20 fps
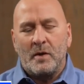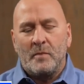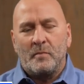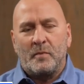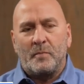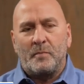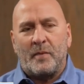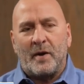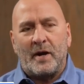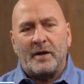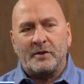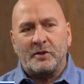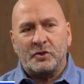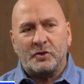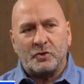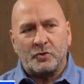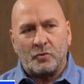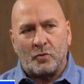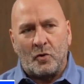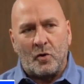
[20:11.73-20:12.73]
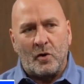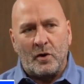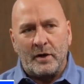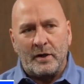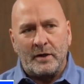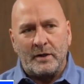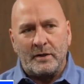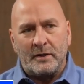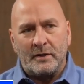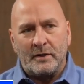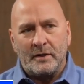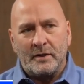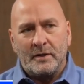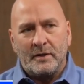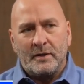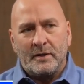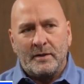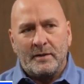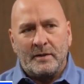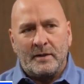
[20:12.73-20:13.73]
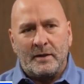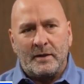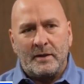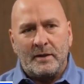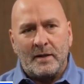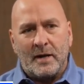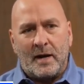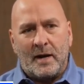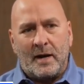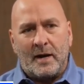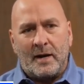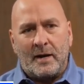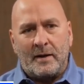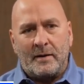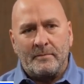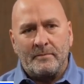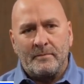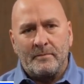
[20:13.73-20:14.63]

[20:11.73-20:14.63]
but by destroying the